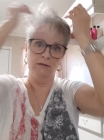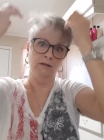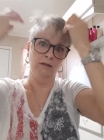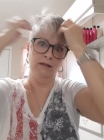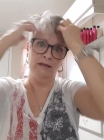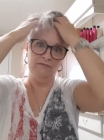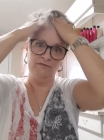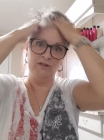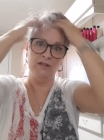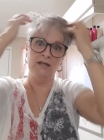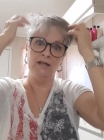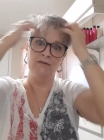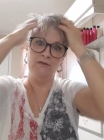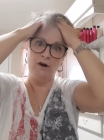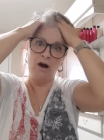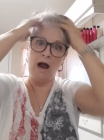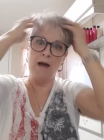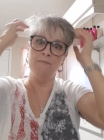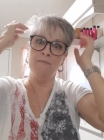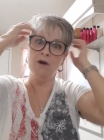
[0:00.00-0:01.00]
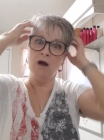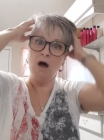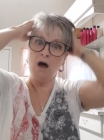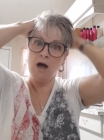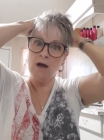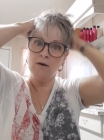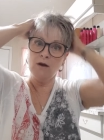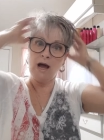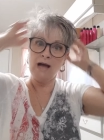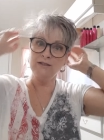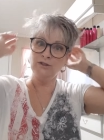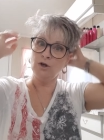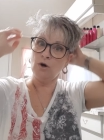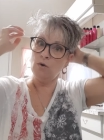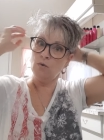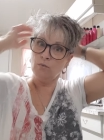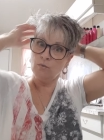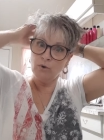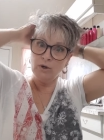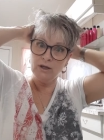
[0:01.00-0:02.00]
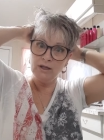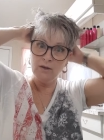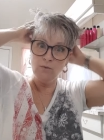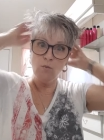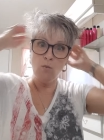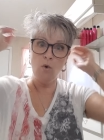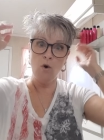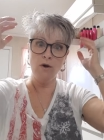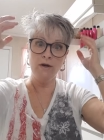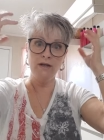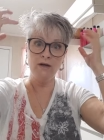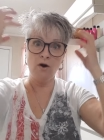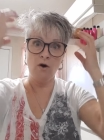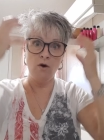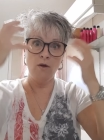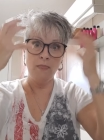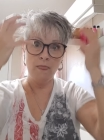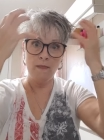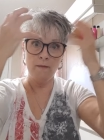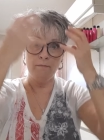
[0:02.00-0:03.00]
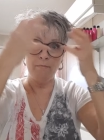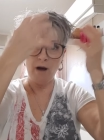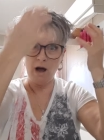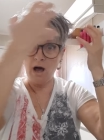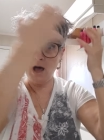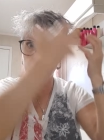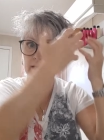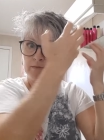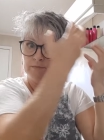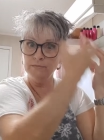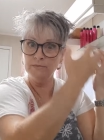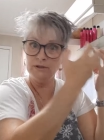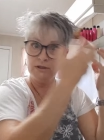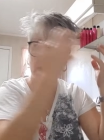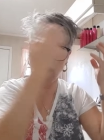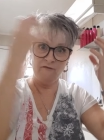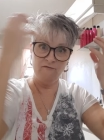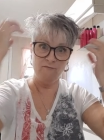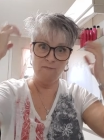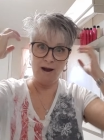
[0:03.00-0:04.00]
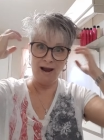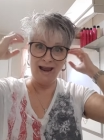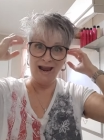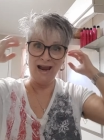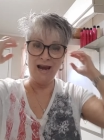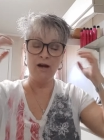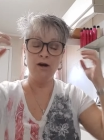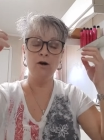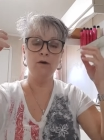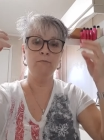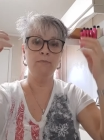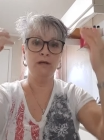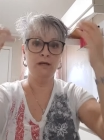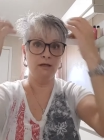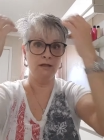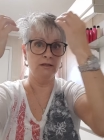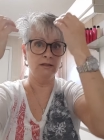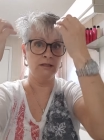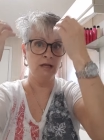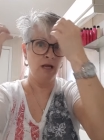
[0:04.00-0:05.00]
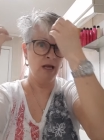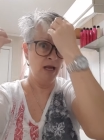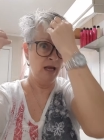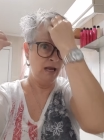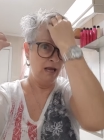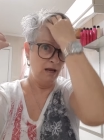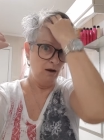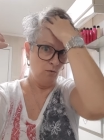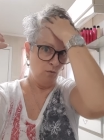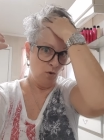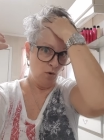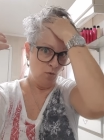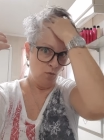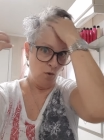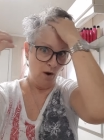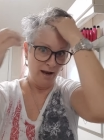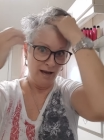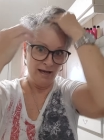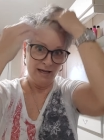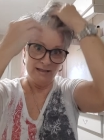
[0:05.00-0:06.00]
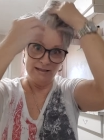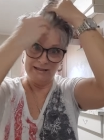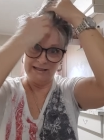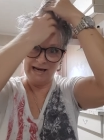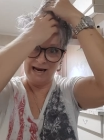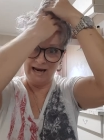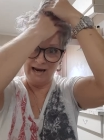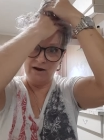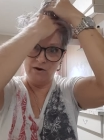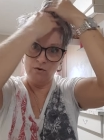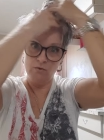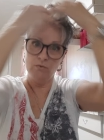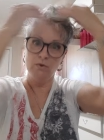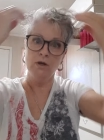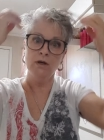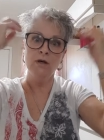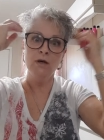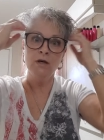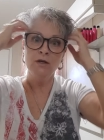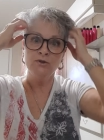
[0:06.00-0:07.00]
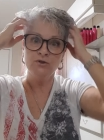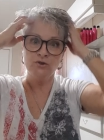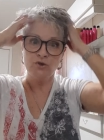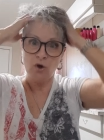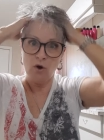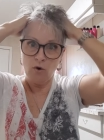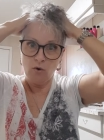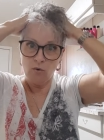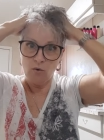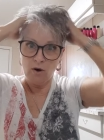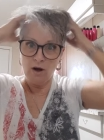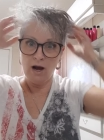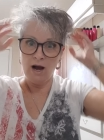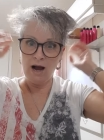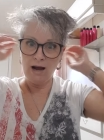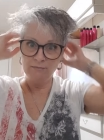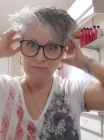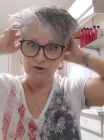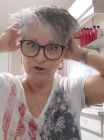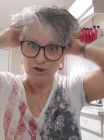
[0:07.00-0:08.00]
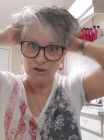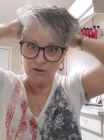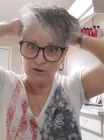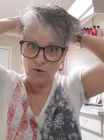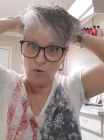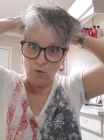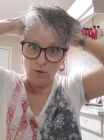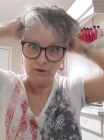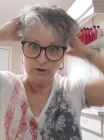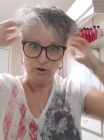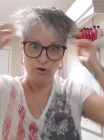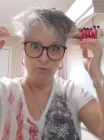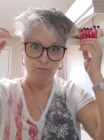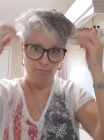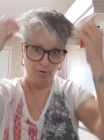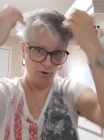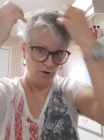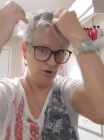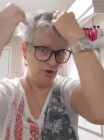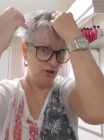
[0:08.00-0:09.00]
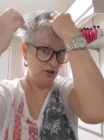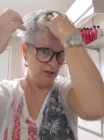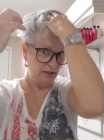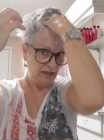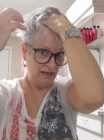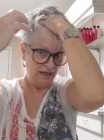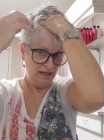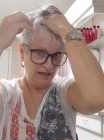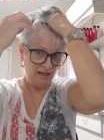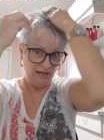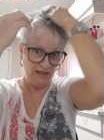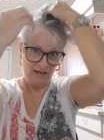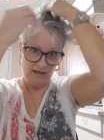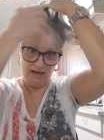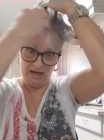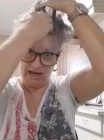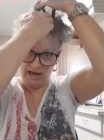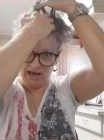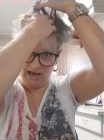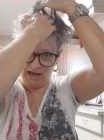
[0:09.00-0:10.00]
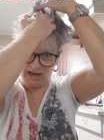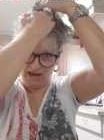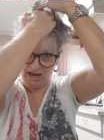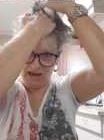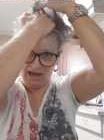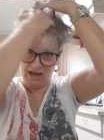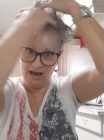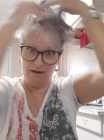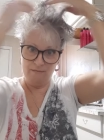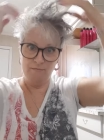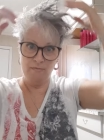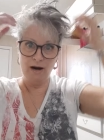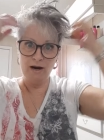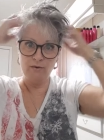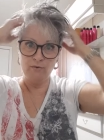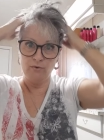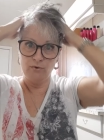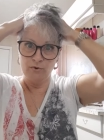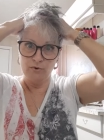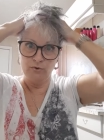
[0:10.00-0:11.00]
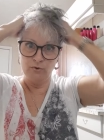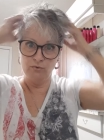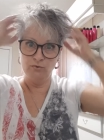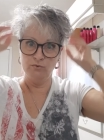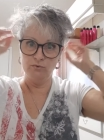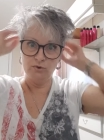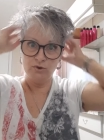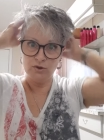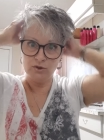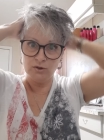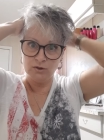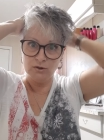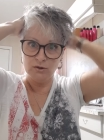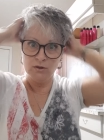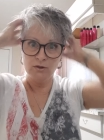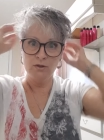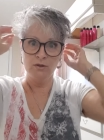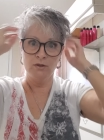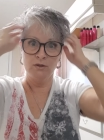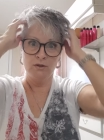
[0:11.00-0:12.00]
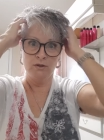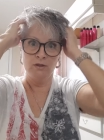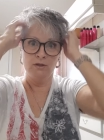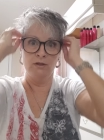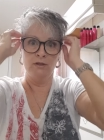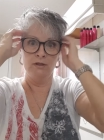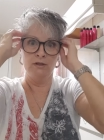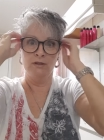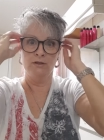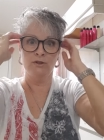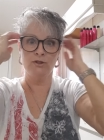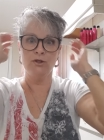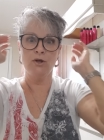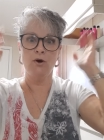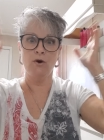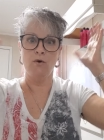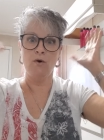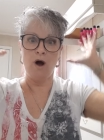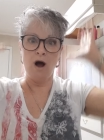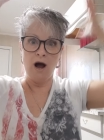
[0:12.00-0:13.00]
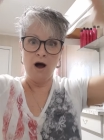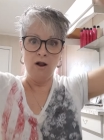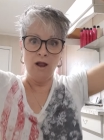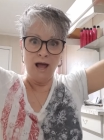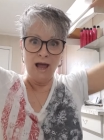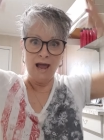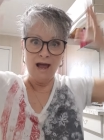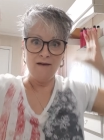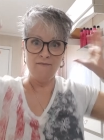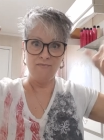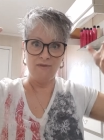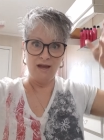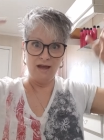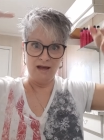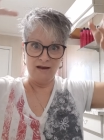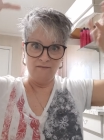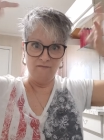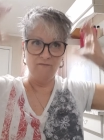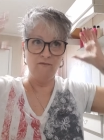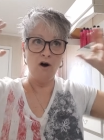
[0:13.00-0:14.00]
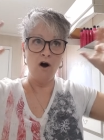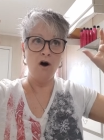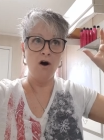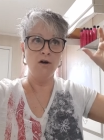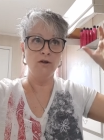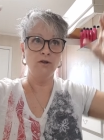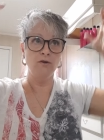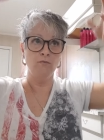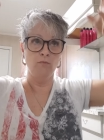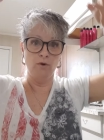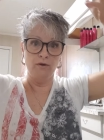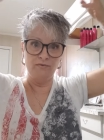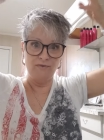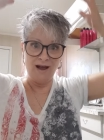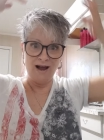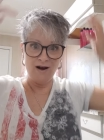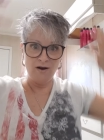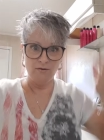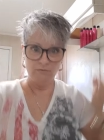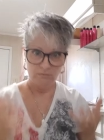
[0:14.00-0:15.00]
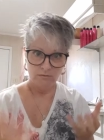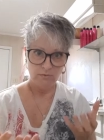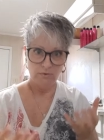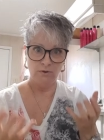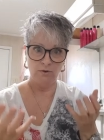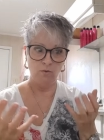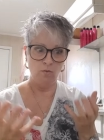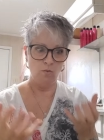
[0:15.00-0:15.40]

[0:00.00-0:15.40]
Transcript: lift it in there. I don't really want it on the bottoms of my hair because it will weigh it down, so I'm just going to push it in at my roots. So I'll have that volume without the